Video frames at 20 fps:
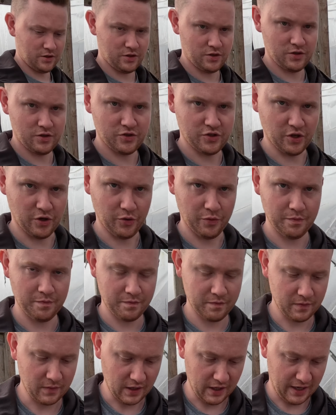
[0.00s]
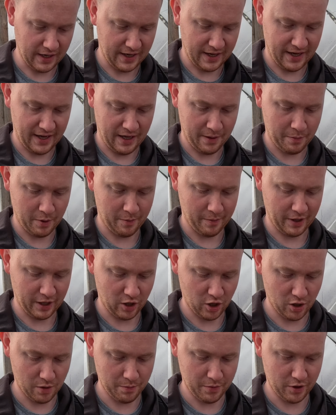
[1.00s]
So I put my
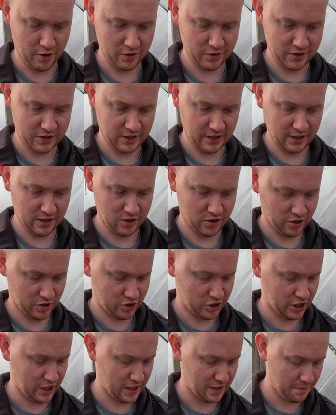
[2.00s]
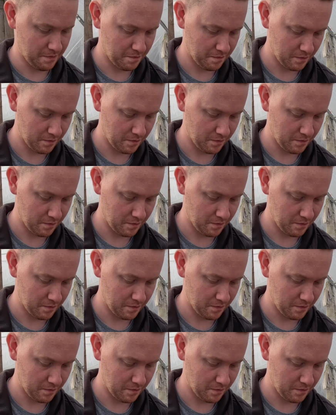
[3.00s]
compost into the tray,